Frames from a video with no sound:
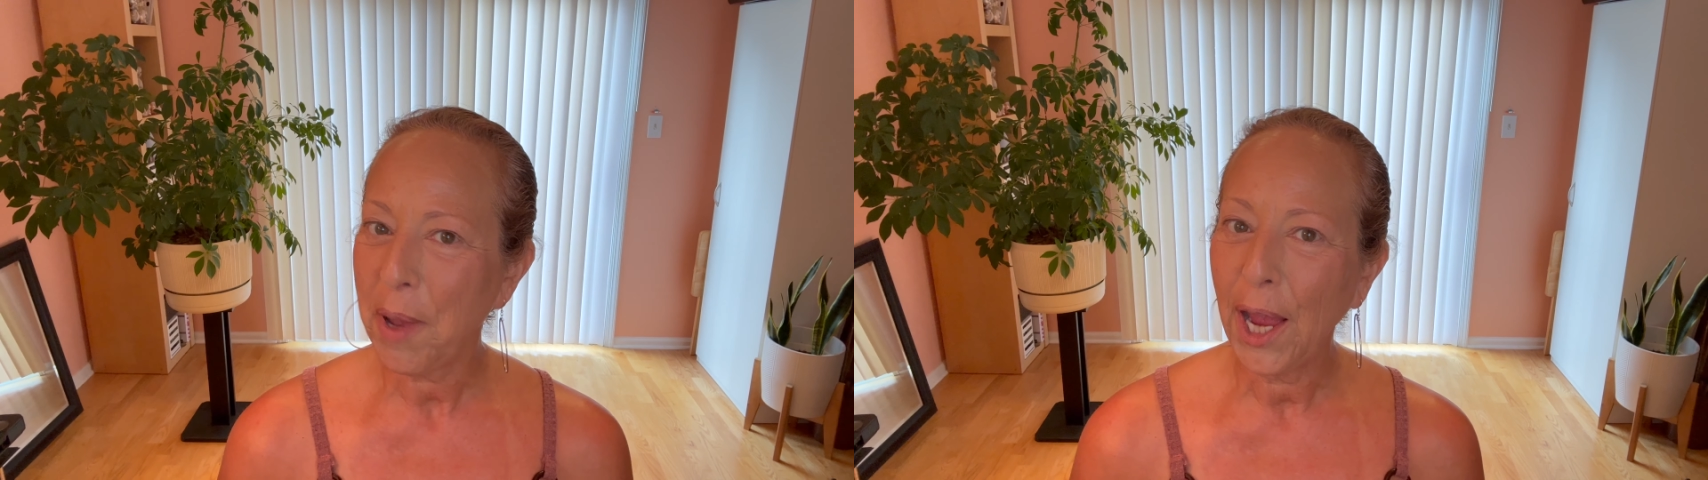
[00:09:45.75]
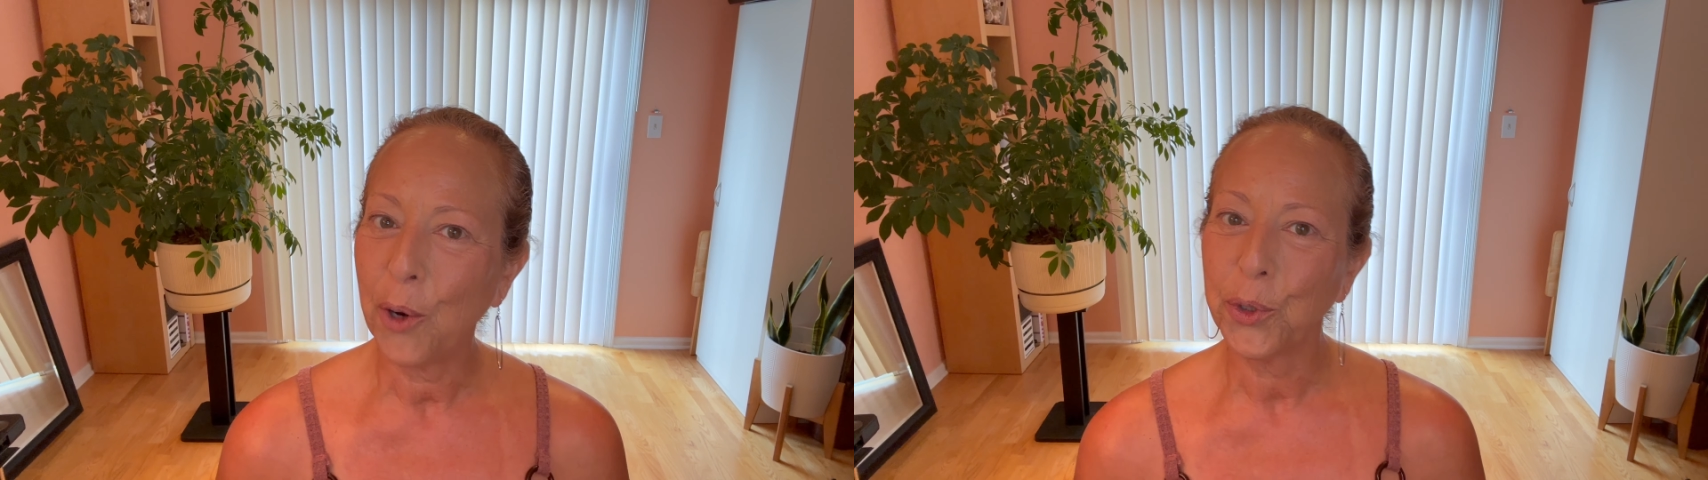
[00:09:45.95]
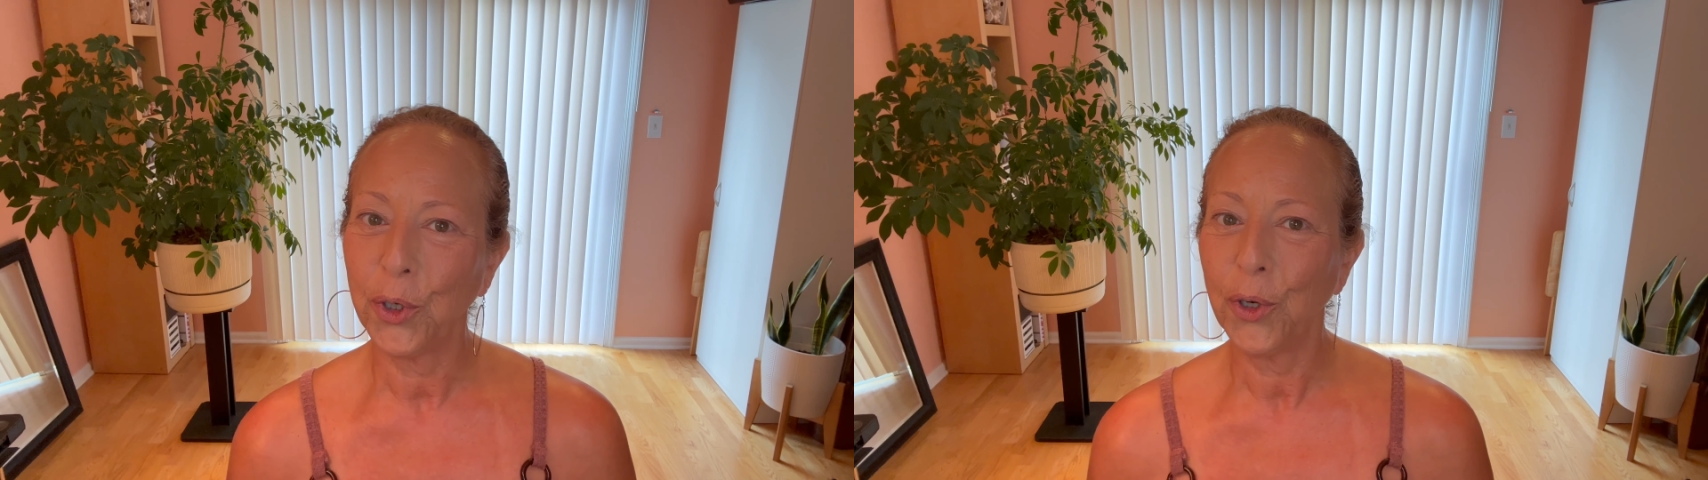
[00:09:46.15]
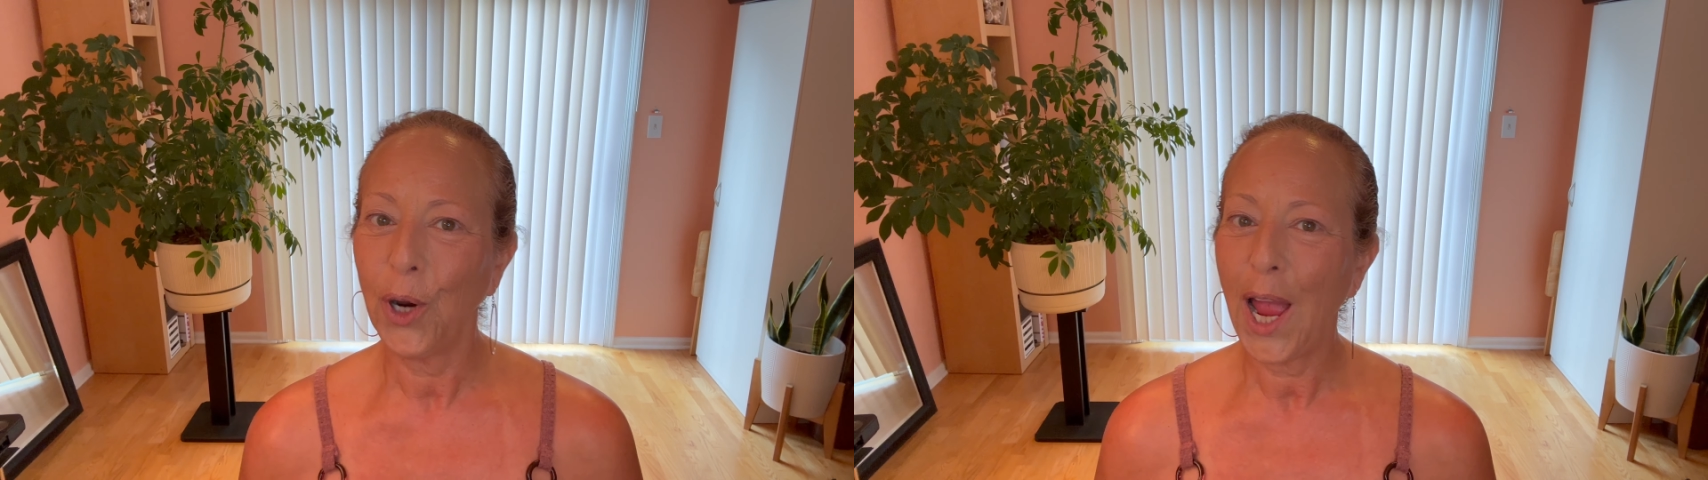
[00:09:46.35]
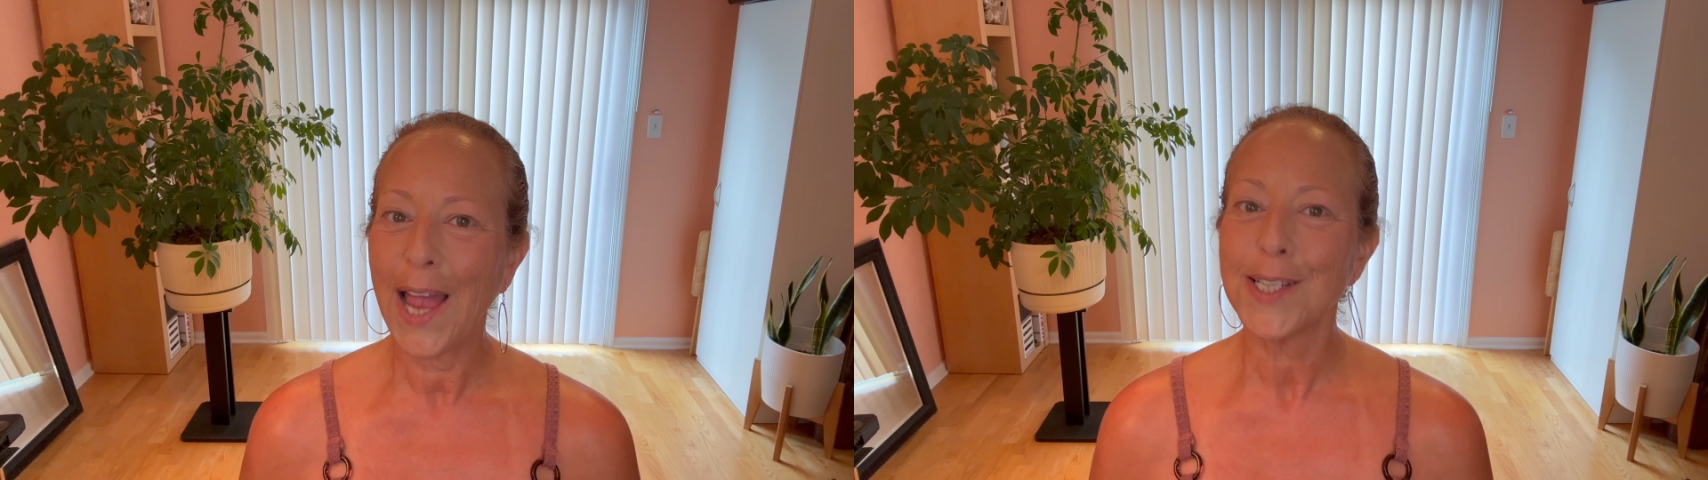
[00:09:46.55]

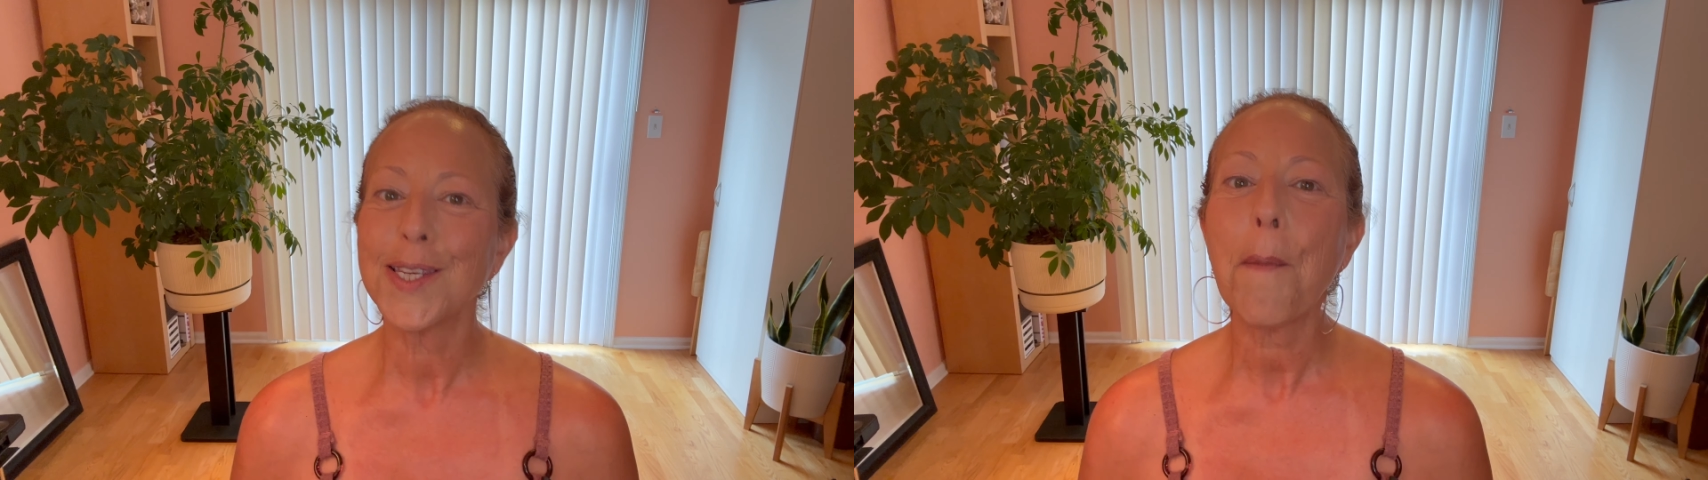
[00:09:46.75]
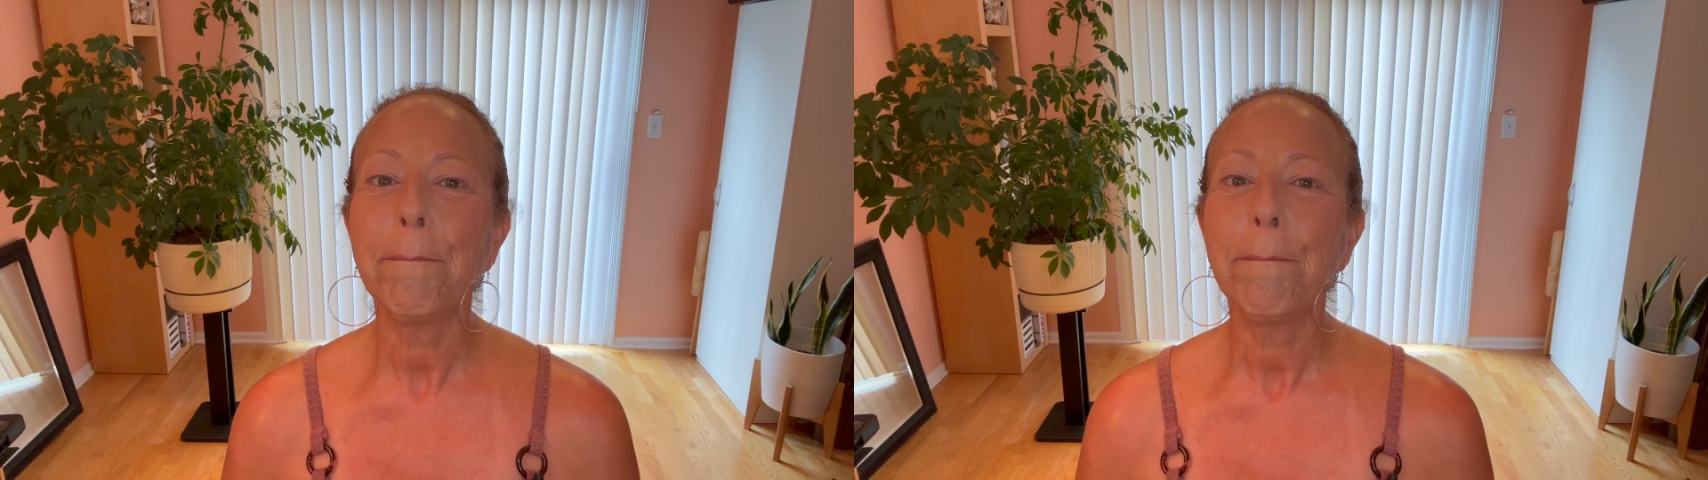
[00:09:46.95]
powder as